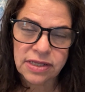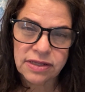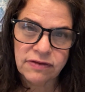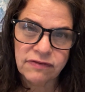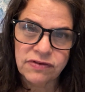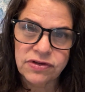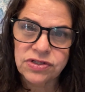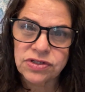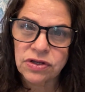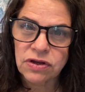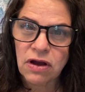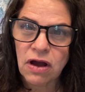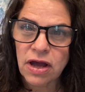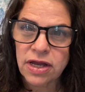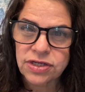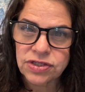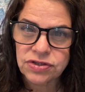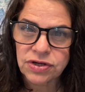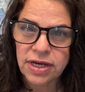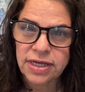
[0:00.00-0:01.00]
the visual
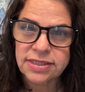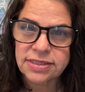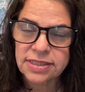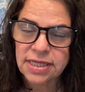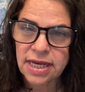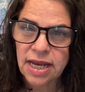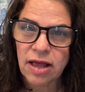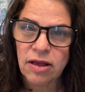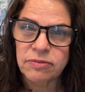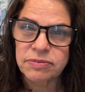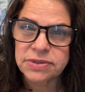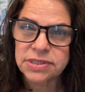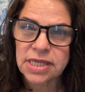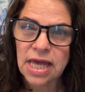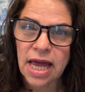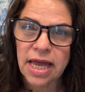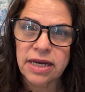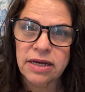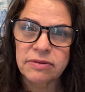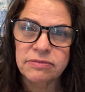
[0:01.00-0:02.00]
contrast that helps
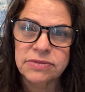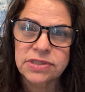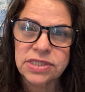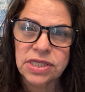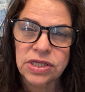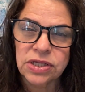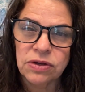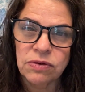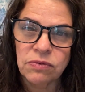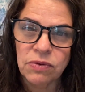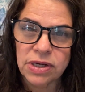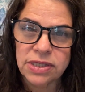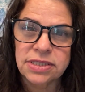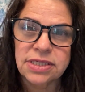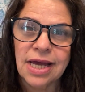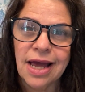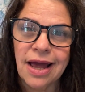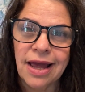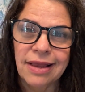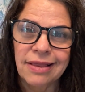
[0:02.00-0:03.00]
items that you want
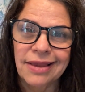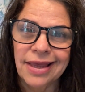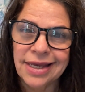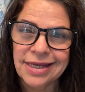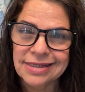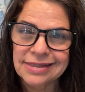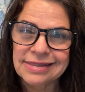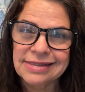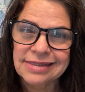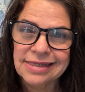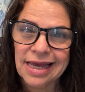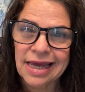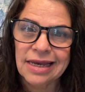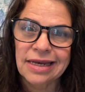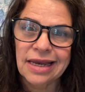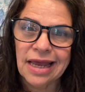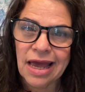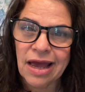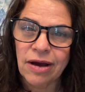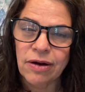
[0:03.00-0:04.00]
to highlight
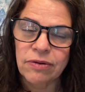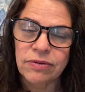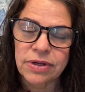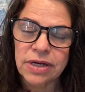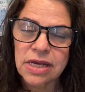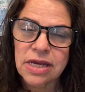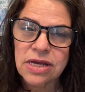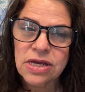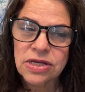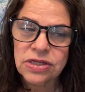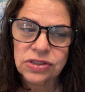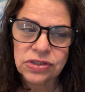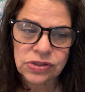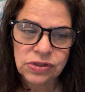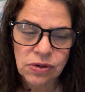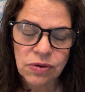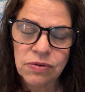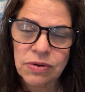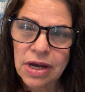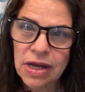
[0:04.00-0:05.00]
stand out.
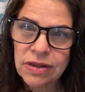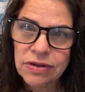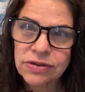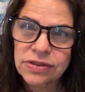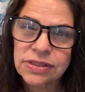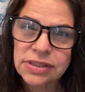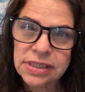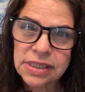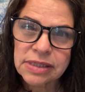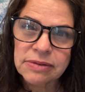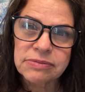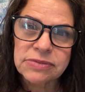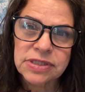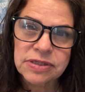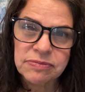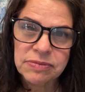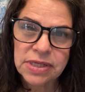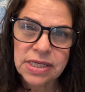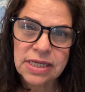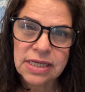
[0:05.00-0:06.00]
So color scheme
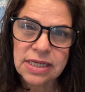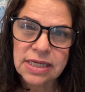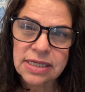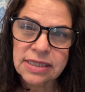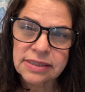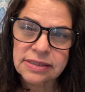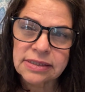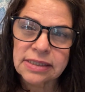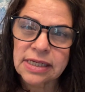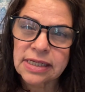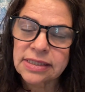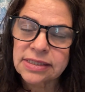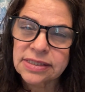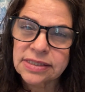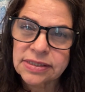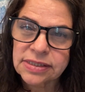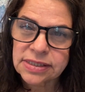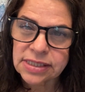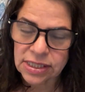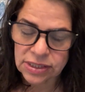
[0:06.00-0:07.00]
to me is
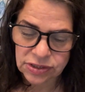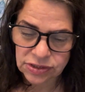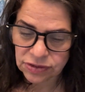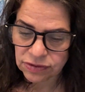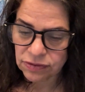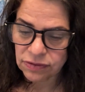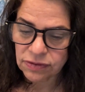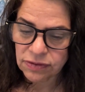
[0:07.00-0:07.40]
essential.